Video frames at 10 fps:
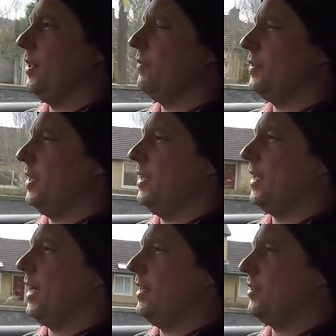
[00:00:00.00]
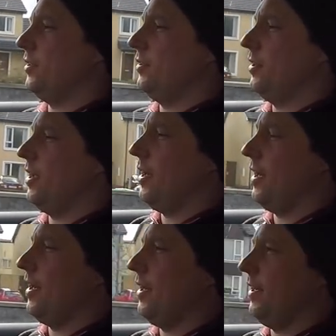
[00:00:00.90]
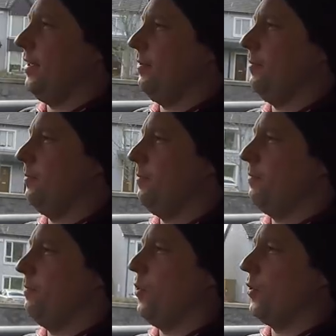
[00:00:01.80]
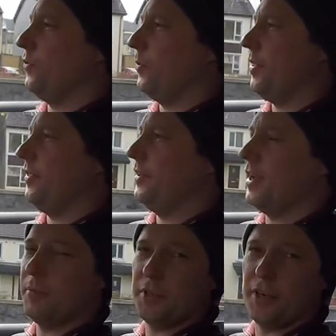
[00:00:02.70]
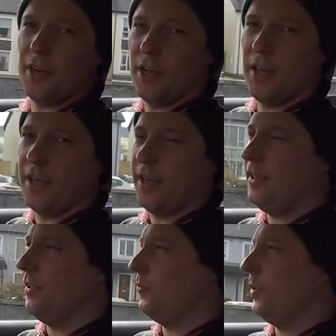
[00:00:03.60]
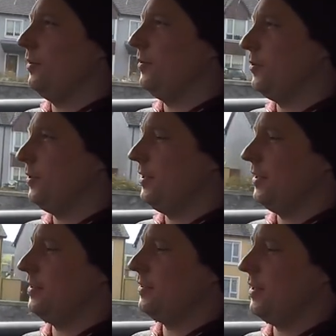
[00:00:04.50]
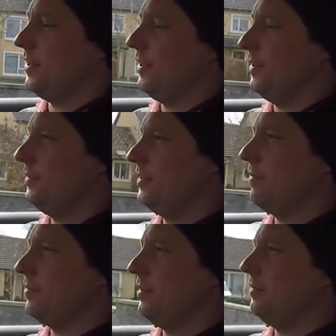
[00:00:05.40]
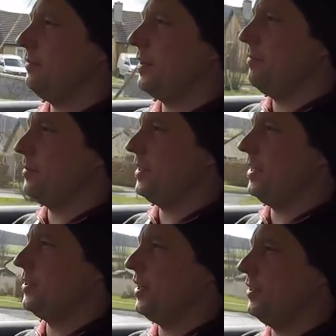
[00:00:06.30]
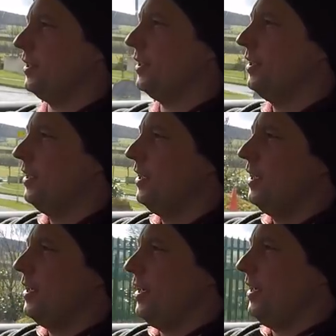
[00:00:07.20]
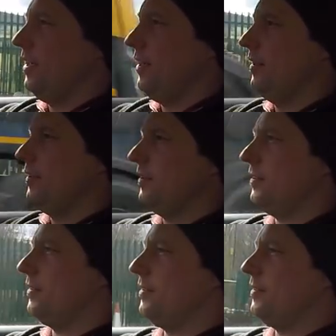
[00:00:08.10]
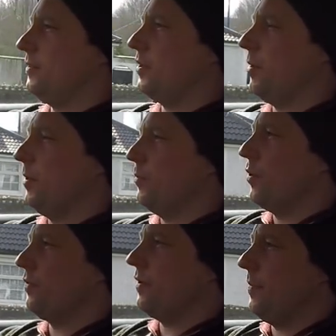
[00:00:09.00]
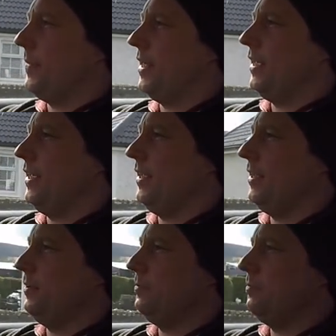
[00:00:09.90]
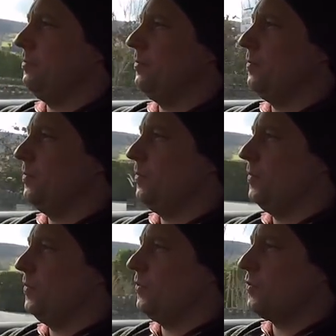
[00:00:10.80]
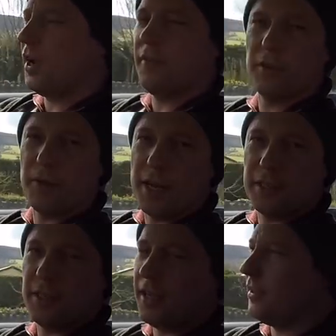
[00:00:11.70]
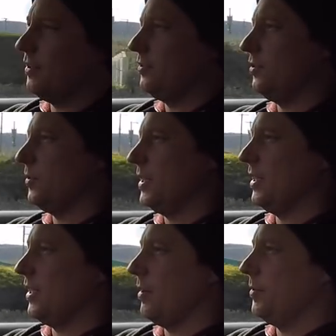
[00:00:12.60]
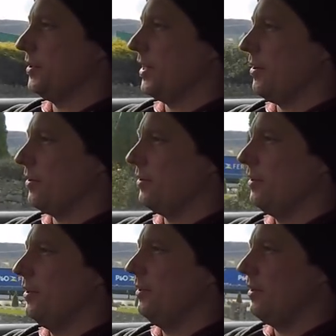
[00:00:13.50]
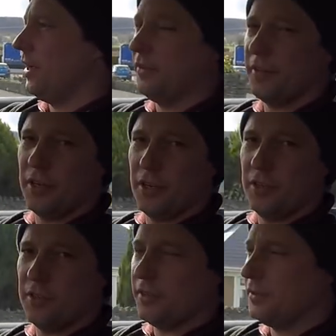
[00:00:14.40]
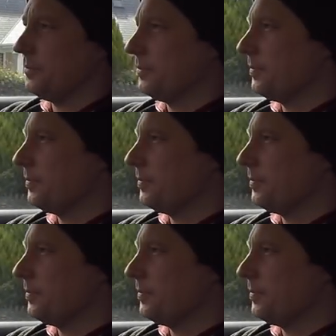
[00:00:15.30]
give us an indication uh, more to whether the temperature uh, when doing this 75% uh, charging is coming more from the driving rate at 120 kilometers an hour rather than 100